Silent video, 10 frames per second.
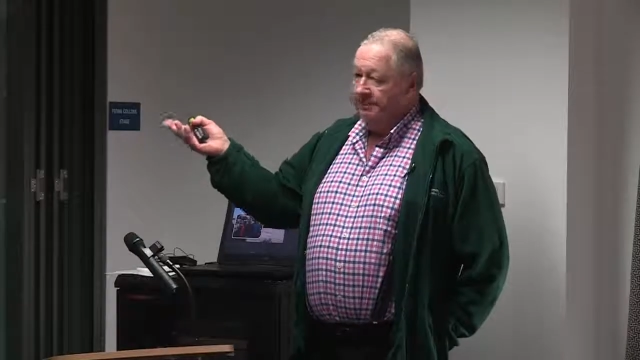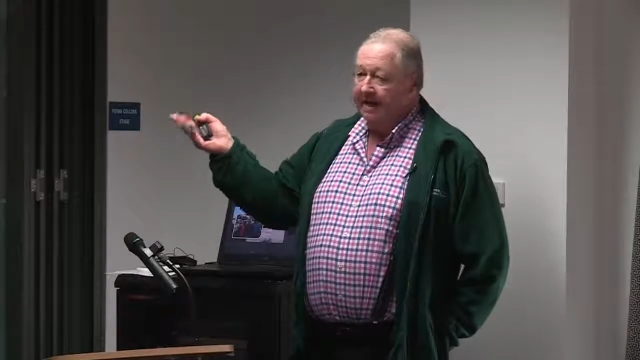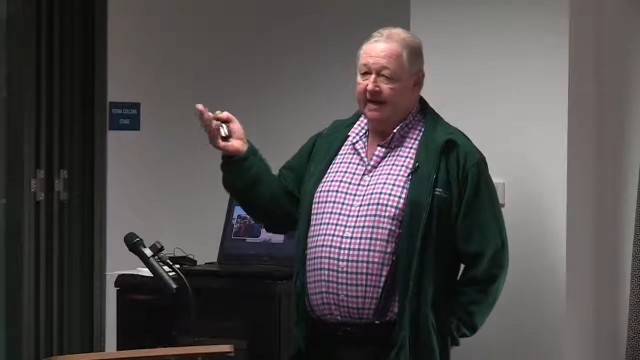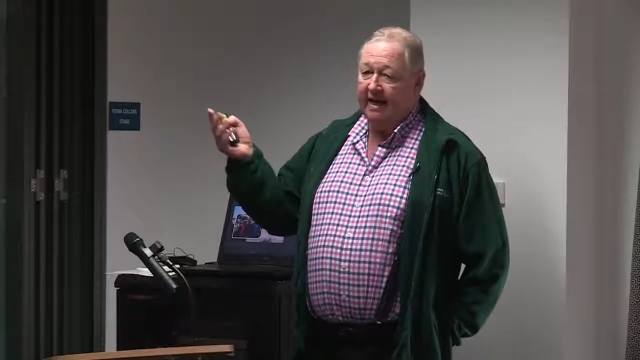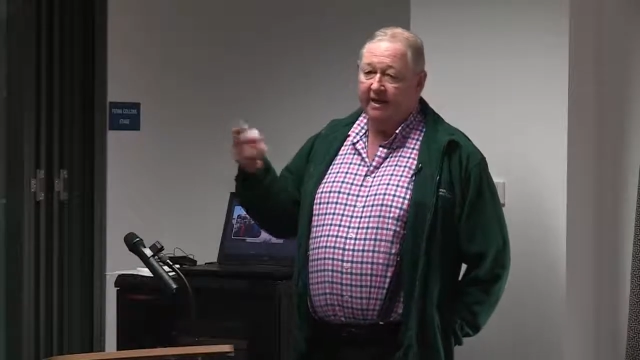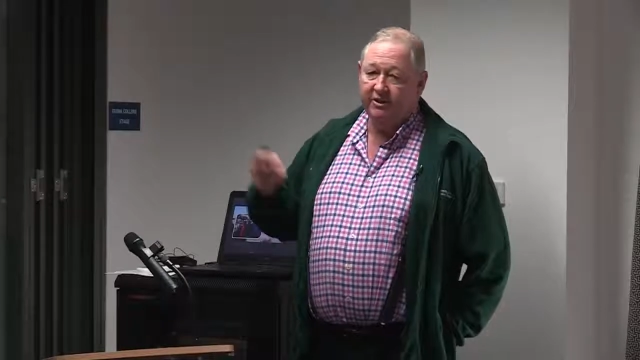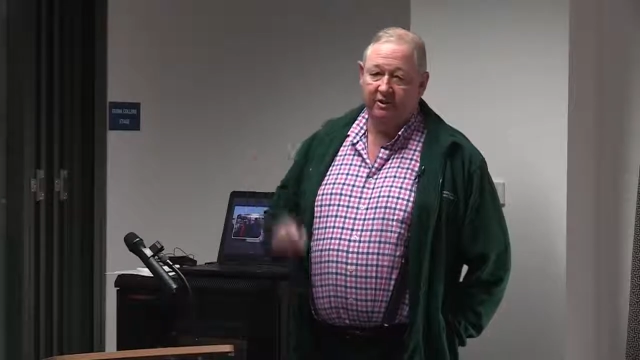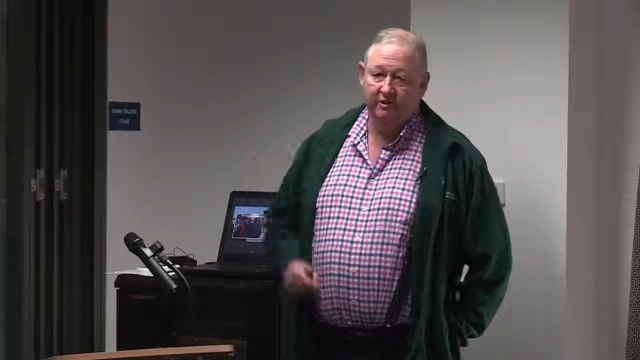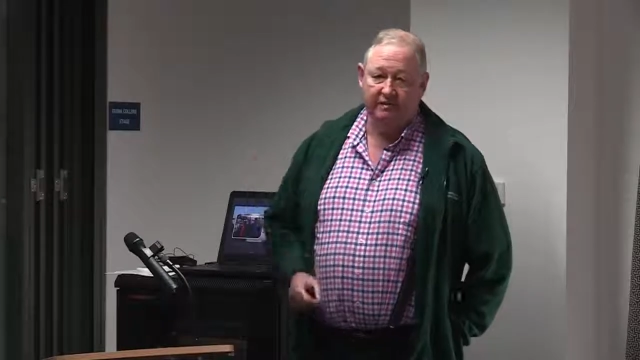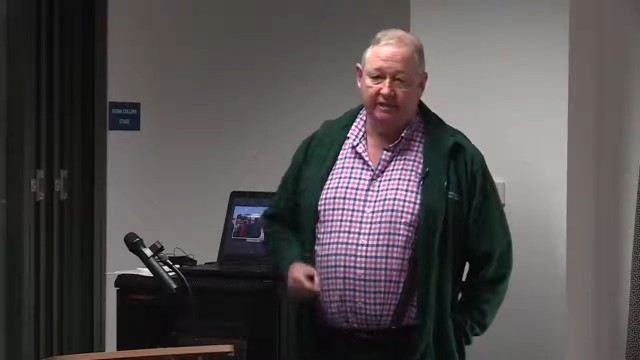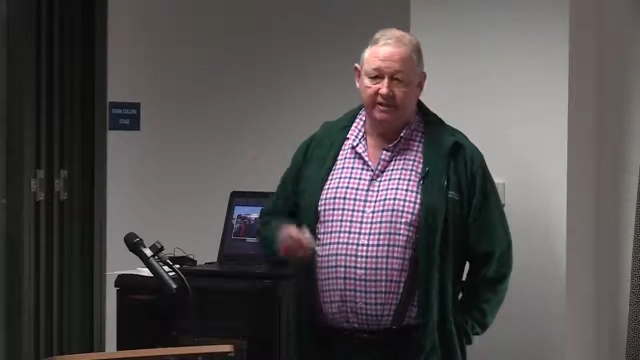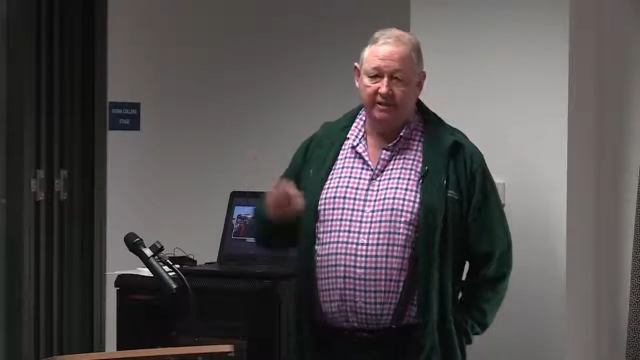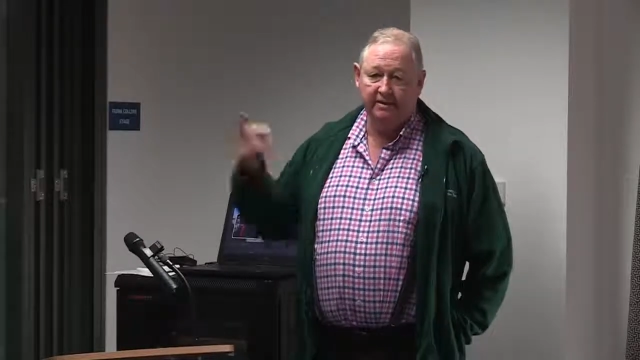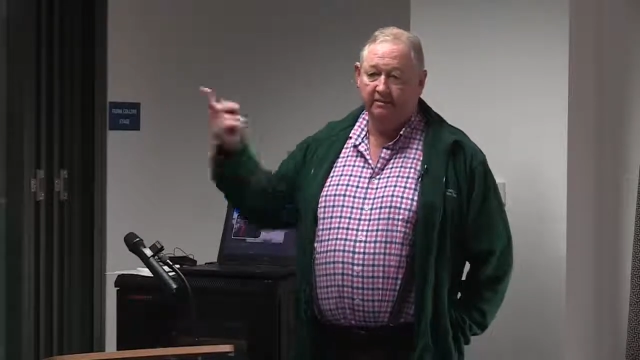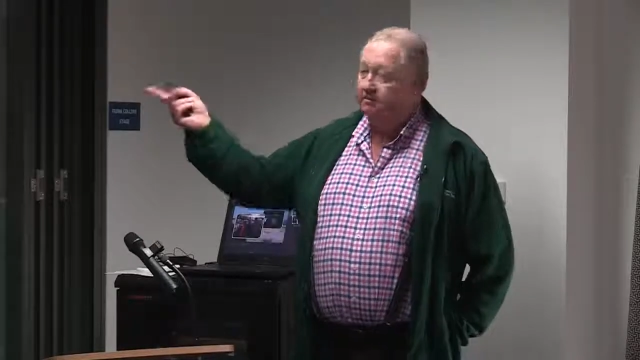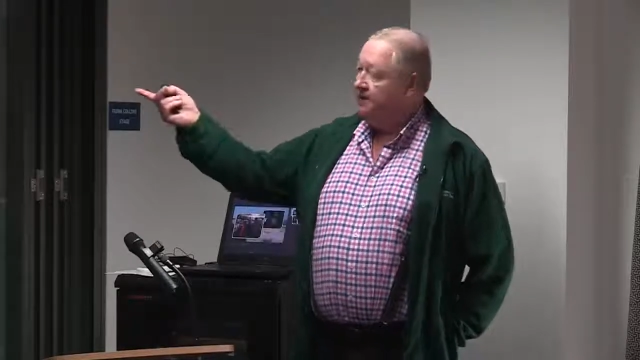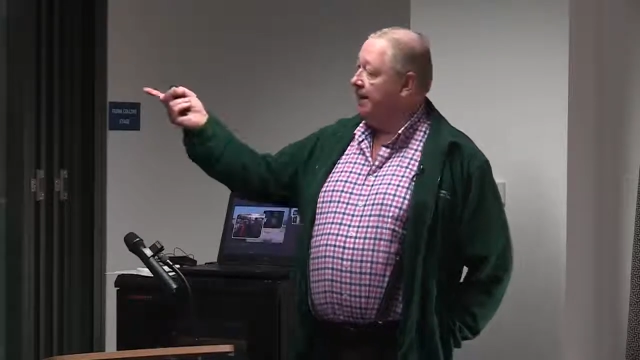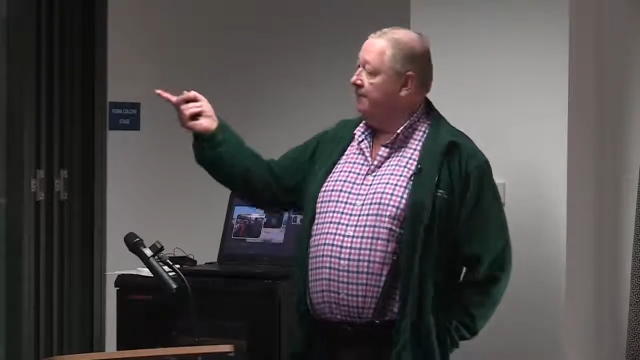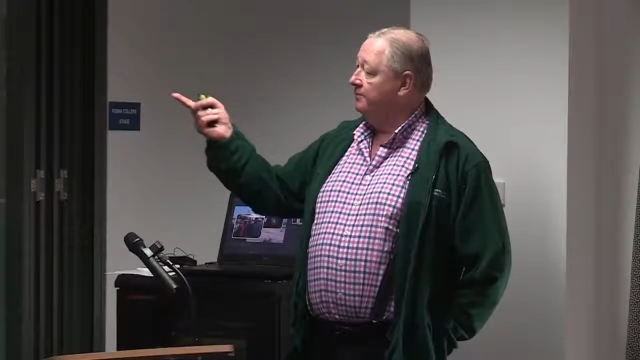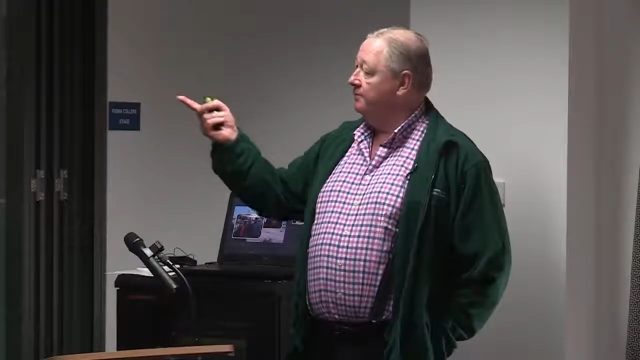Medication, this is
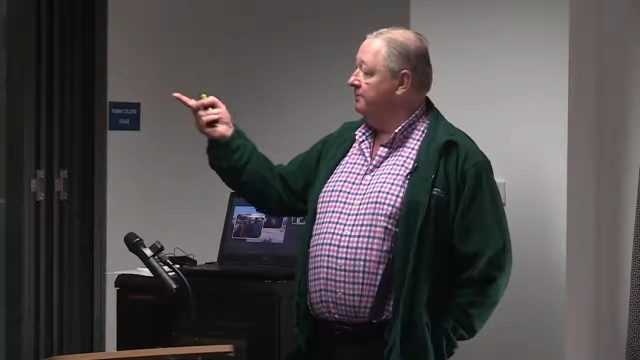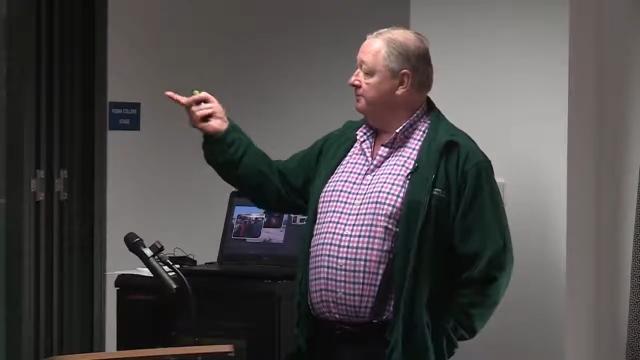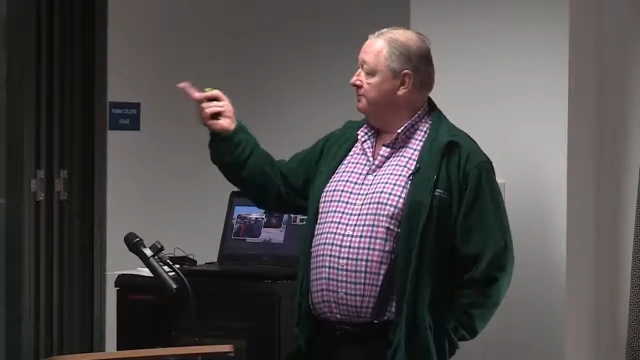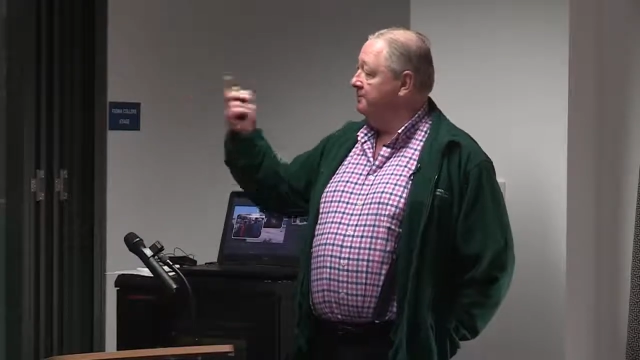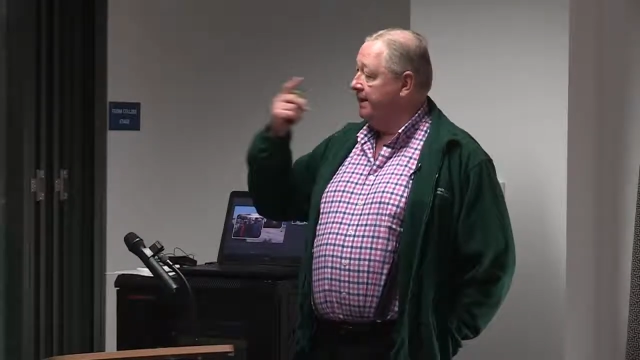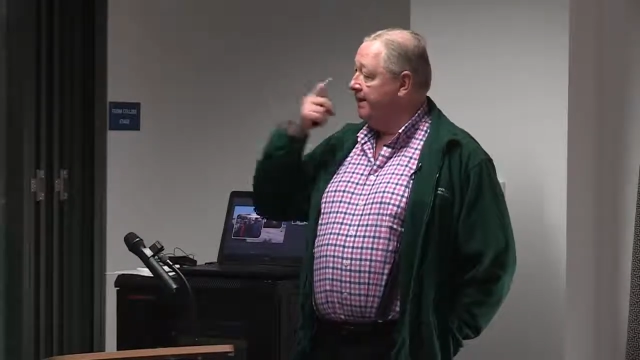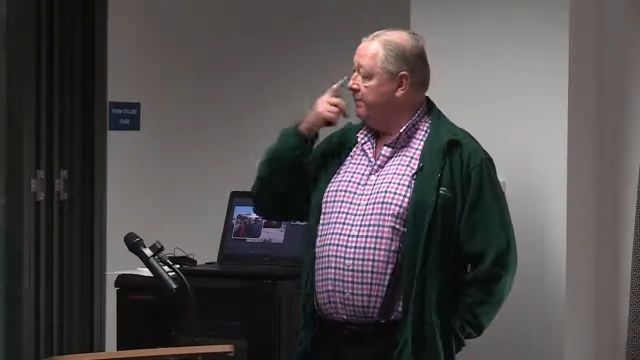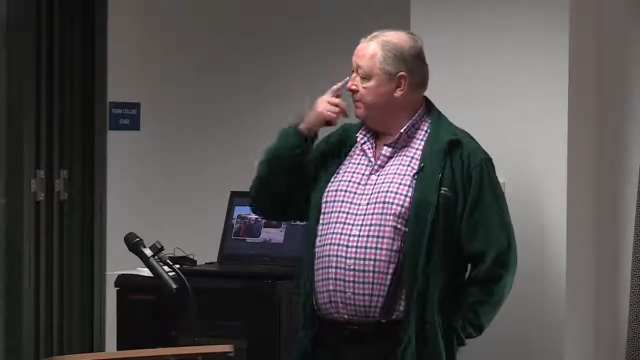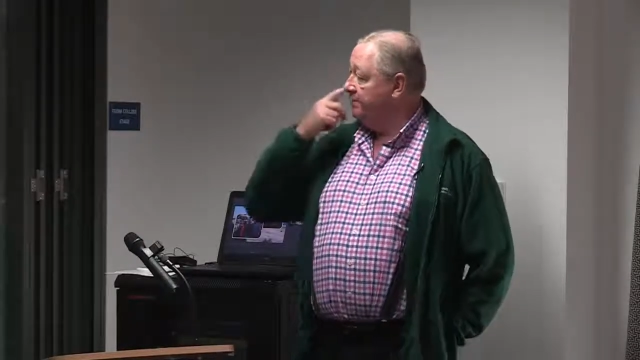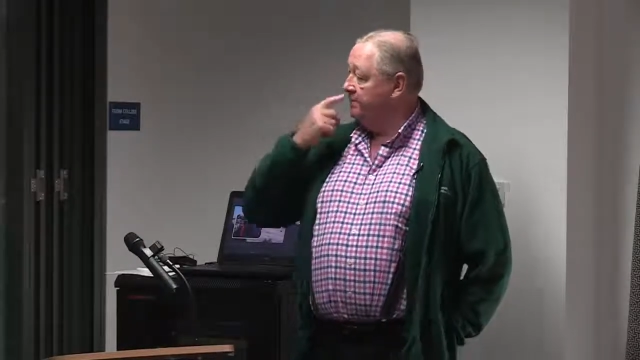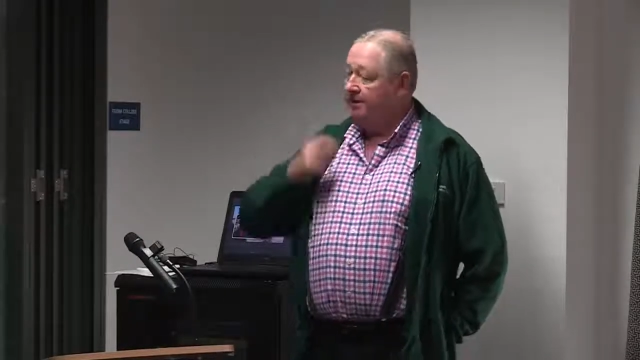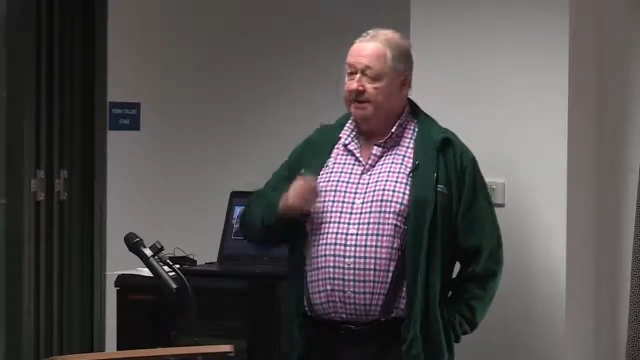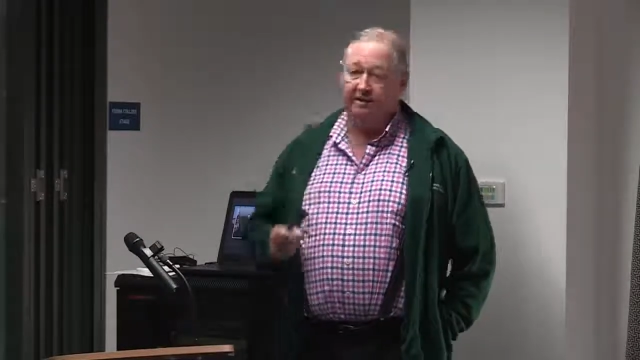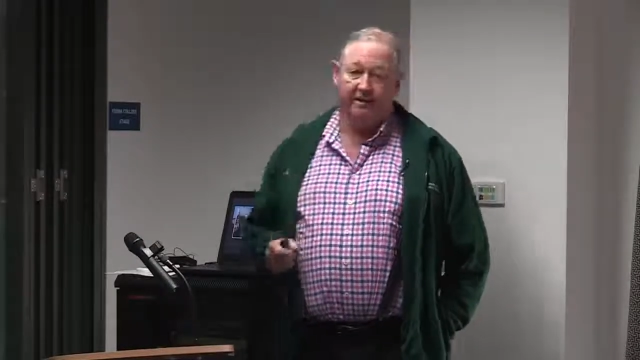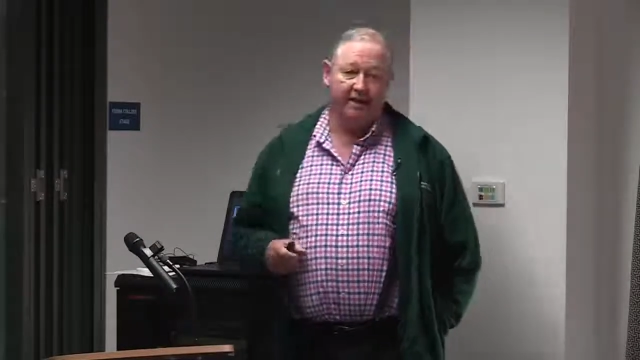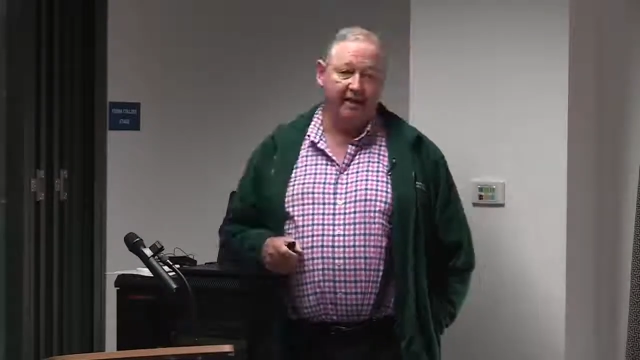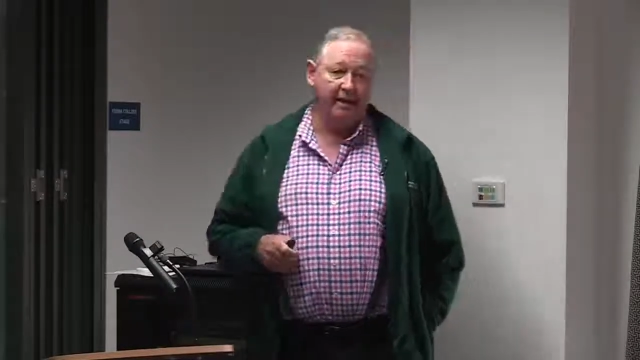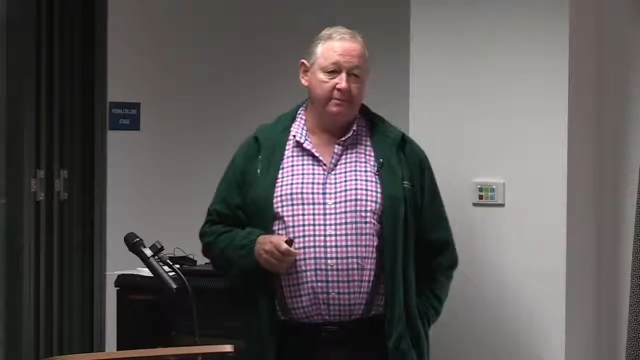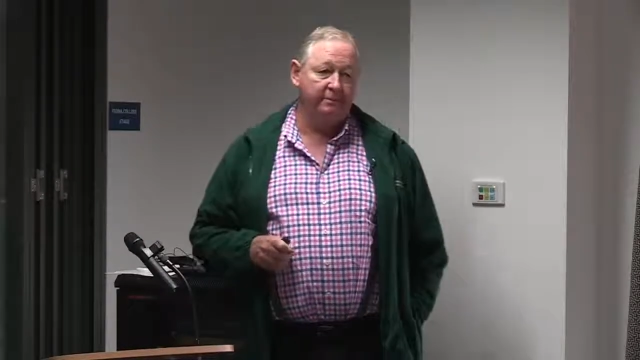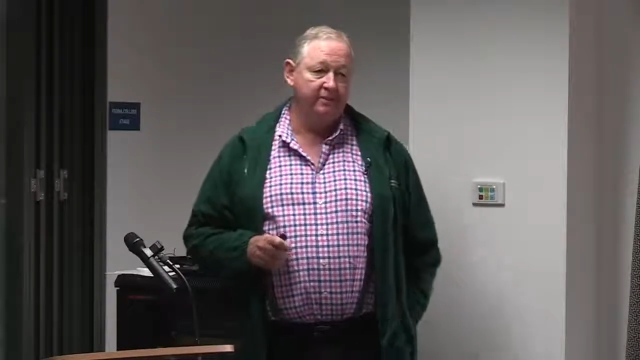taken from being in hospital. You can see that
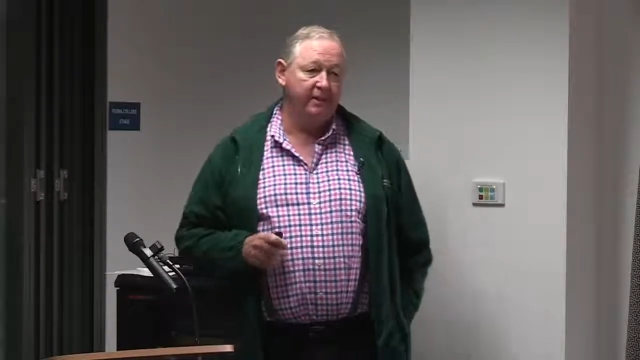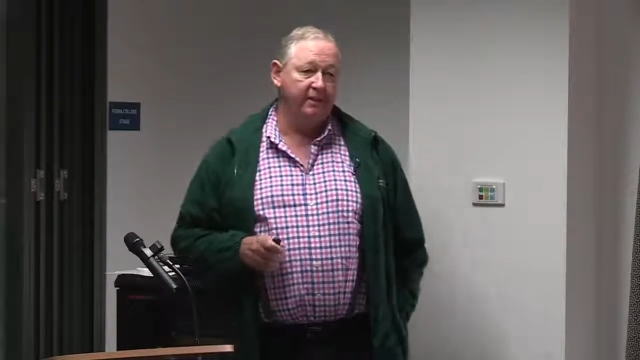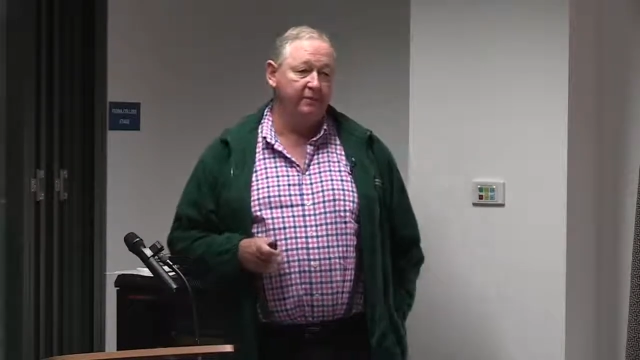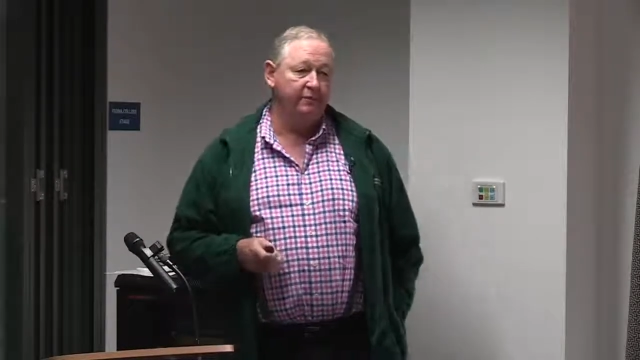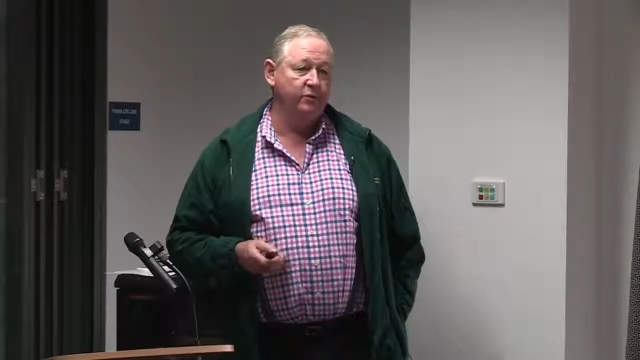cup's fairly